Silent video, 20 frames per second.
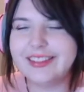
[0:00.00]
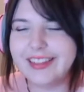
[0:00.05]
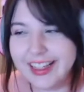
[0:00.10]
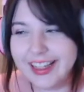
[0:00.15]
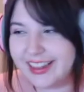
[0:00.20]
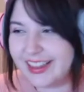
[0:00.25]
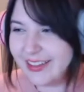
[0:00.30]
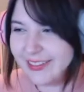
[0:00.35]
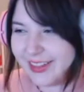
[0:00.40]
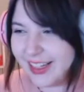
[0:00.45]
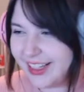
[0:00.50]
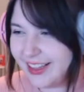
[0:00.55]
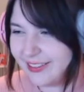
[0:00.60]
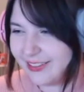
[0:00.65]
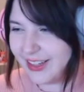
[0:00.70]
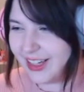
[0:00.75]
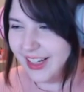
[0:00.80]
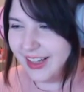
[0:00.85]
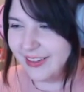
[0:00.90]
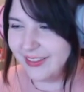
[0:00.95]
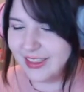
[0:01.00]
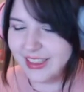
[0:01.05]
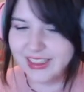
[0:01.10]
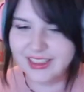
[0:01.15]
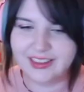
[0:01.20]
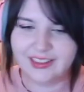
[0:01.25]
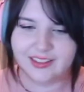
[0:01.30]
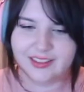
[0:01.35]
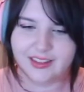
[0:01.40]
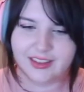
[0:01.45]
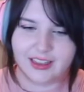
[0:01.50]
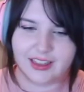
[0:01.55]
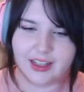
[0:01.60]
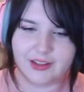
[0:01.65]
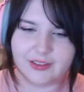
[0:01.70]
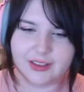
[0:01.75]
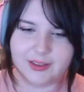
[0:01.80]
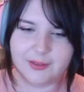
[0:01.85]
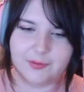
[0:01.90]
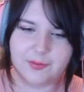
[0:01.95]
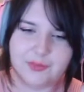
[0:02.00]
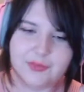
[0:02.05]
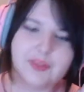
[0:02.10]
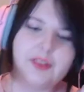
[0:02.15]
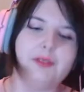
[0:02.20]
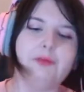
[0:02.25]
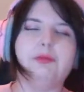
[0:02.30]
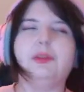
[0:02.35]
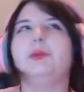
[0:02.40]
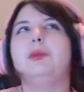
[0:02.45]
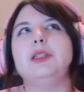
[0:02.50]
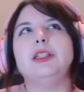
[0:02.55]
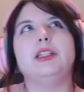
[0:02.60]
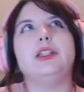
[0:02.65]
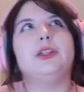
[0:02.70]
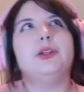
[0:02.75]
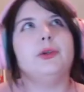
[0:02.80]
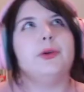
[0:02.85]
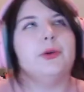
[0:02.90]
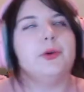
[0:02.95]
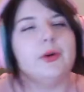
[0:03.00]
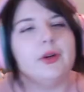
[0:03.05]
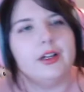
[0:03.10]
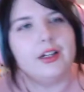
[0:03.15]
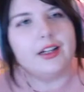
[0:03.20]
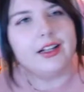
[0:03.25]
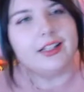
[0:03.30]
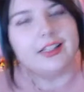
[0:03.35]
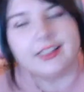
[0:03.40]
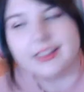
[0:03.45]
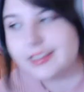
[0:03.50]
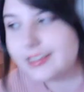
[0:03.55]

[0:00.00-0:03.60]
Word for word: I love it. I love it. I love it. Love it. Mimikyu. Oh, you